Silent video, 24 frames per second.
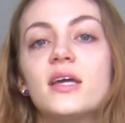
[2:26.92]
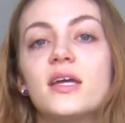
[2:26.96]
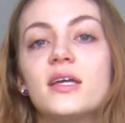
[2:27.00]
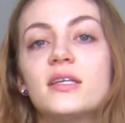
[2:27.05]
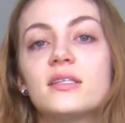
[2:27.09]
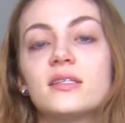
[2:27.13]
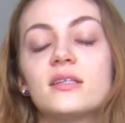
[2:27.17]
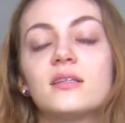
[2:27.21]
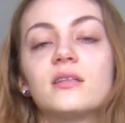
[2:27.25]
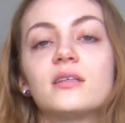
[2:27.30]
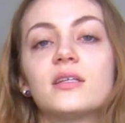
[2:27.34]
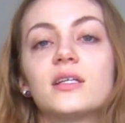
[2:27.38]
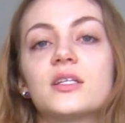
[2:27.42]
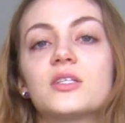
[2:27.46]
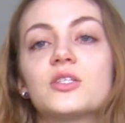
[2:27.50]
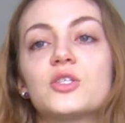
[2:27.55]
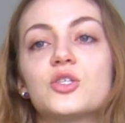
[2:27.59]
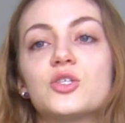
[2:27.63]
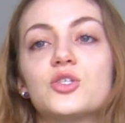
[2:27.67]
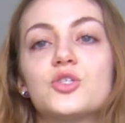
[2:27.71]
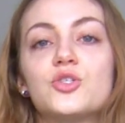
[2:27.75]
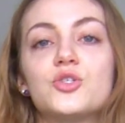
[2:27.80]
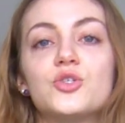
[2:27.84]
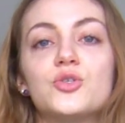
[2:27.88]
is
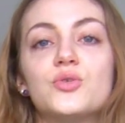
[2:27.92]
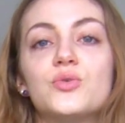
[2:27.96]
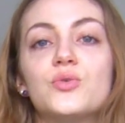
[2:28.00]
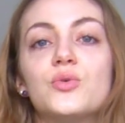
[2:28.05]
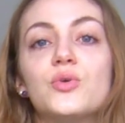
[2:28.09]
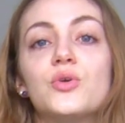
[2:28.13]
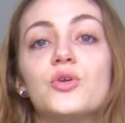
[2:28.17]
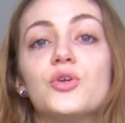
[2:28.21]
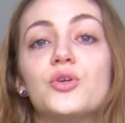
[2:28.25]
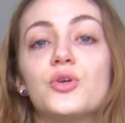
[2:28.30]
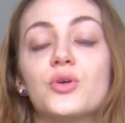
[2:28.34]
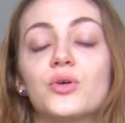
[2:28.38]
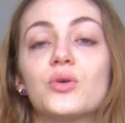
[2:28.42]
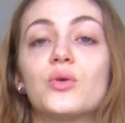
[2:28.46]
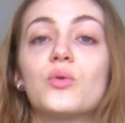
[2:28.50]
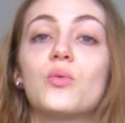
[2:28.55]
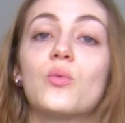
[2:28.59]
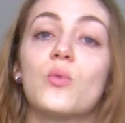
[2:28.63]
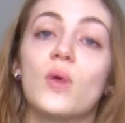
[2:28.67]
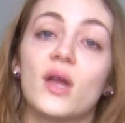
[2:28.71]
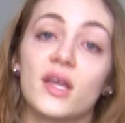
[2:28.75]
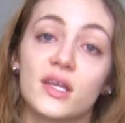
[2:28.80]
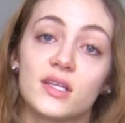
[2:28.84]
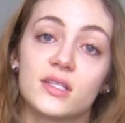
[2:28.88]
linked to your
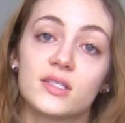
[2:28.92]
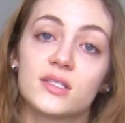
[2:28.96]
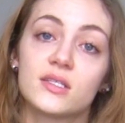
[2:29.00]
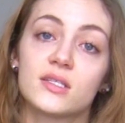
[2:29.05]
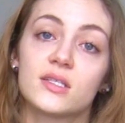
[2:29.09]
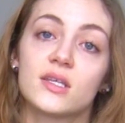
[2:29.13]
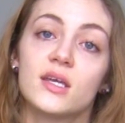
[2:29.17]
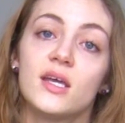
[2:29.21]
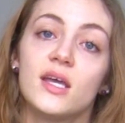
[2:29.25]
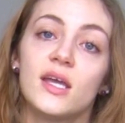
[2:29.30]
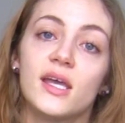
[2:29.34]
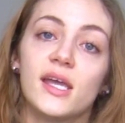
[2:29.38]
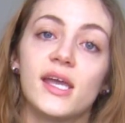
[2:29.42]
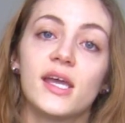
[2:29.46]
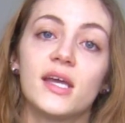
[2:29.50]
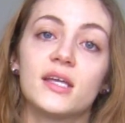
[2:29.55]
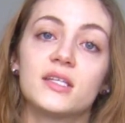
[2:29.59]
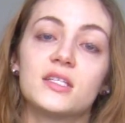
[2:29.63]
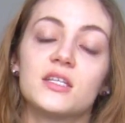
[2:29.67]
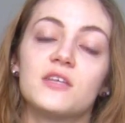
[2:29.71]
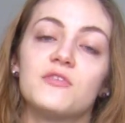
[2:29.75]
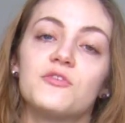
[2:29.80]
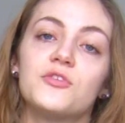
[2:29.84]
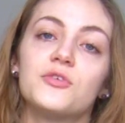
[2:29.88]
weight
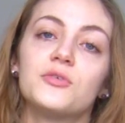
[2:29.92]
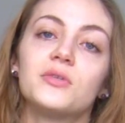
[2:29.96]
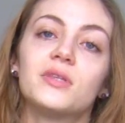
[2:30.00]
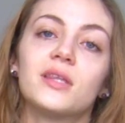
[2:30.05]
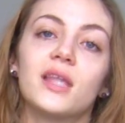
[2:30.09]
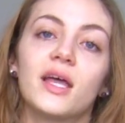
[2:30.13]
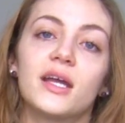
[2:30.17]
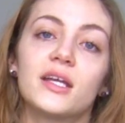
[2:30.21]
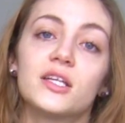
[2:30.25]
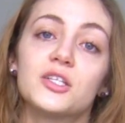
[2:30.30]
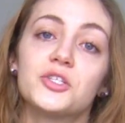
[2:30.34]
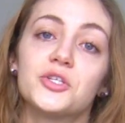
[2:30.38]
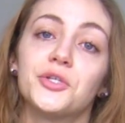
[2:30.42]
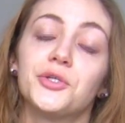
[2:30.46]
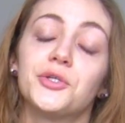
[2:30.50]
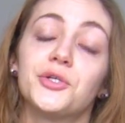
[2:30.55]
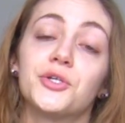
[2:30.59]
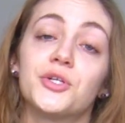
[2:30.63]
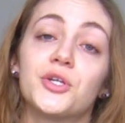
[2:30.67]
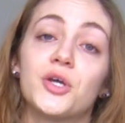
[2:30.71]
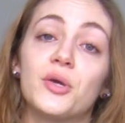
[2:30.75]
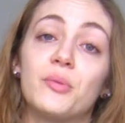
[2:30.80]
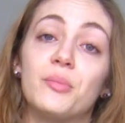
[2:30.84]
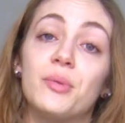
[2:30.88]
and if you'd like to
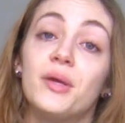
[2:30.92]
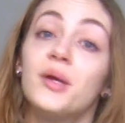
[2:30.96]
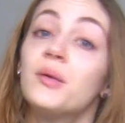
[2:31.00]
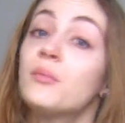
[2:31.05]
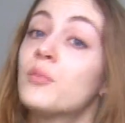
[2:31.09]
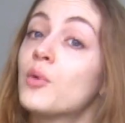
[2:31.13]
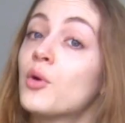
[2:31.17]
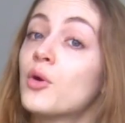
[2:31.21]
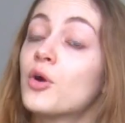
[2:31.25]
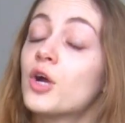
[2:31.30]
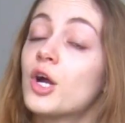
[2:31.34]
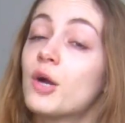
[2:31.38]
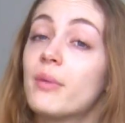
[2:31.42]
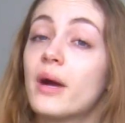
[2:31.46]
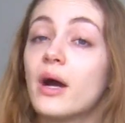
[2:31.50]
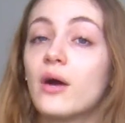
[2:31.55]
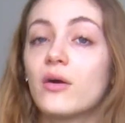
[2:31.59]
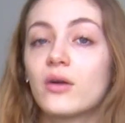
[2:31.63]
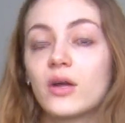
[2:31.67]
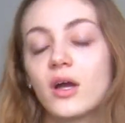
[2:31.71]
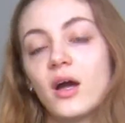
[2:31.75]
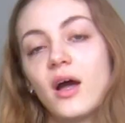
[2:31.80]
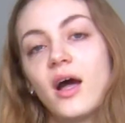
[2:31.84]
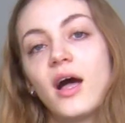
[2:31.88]
learn a bit more
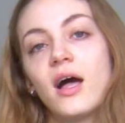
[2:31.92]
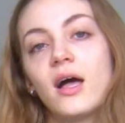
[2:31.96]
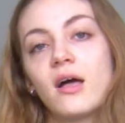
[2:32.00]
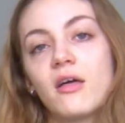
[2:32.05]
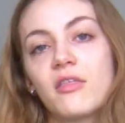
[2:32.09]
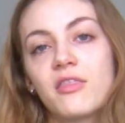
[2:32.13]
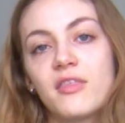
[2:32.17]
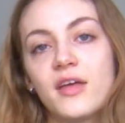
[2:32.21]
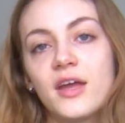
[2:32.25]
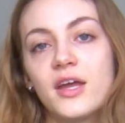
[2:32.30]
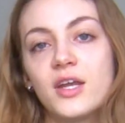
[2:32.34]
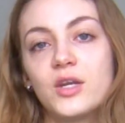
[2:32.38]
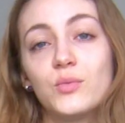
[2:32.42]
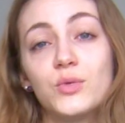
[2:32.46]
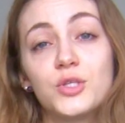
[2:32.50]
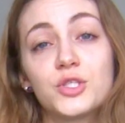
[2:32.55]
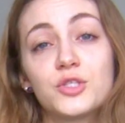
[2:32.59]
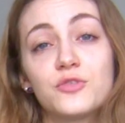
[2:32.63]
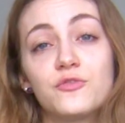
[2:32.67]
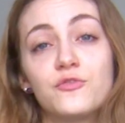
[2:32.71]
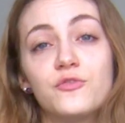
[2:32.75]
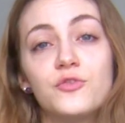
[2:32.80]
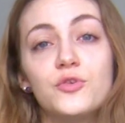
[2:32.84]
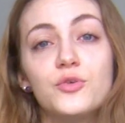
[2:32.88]
about gut health and
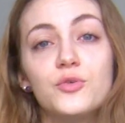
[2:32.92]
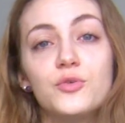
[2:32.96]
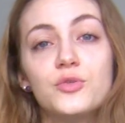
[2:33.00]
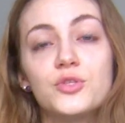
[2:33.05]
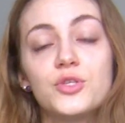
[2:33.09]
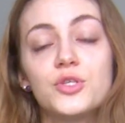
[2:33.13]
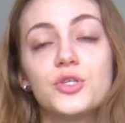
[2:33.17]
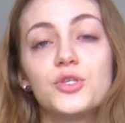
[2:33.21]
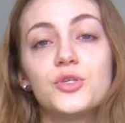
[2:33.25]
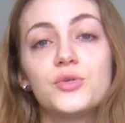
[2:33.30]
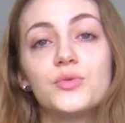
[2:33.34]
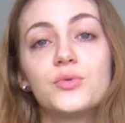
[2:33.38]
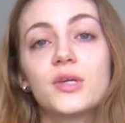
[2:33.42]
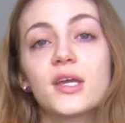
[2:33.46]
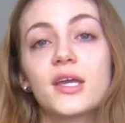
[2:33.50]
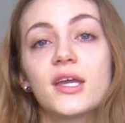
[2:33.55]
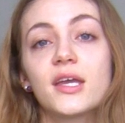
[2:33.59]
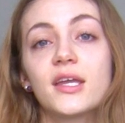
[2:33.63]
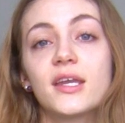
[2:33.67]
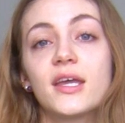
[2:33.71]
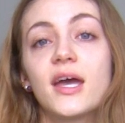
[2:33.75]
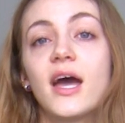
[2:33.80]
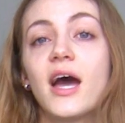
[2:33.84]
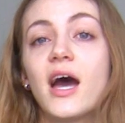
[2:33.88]
which foods you
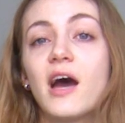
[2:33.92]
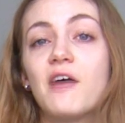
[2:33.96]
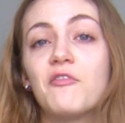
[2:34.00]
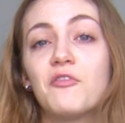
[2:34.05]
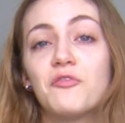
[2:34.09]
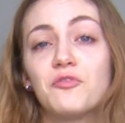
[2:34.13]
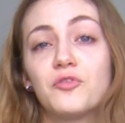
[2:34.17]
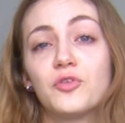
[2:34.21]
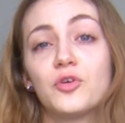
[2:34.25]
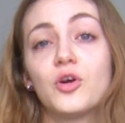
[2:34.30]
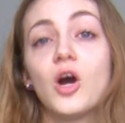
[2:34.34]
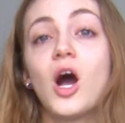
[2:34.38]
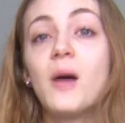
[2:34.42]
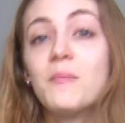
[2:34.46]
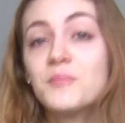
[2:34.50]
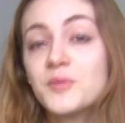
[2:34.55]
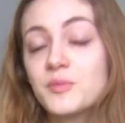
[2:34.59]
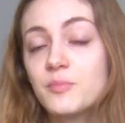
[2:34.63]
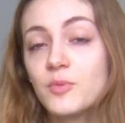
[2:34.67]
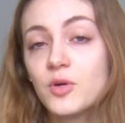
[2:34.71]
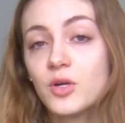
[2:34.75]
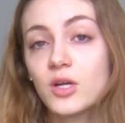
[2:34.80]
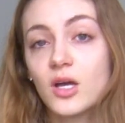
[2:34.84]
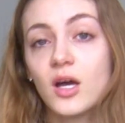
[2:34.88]
can have for
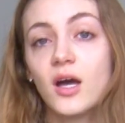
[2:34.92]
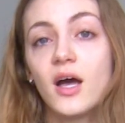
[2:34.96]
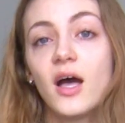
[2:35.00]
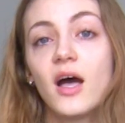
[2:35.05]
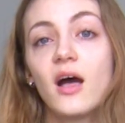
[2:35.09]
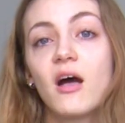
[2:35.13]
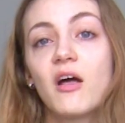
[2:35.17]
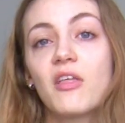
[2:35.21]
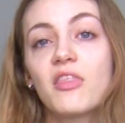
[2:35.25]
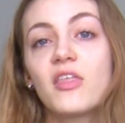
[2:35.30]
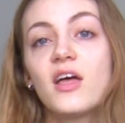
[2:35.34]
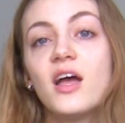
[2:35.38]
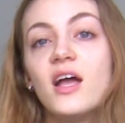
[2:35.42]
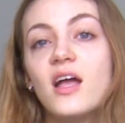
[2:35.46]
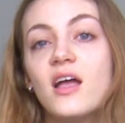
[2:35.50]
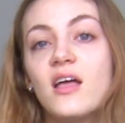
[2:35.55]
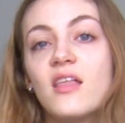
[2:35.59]
optimal gut health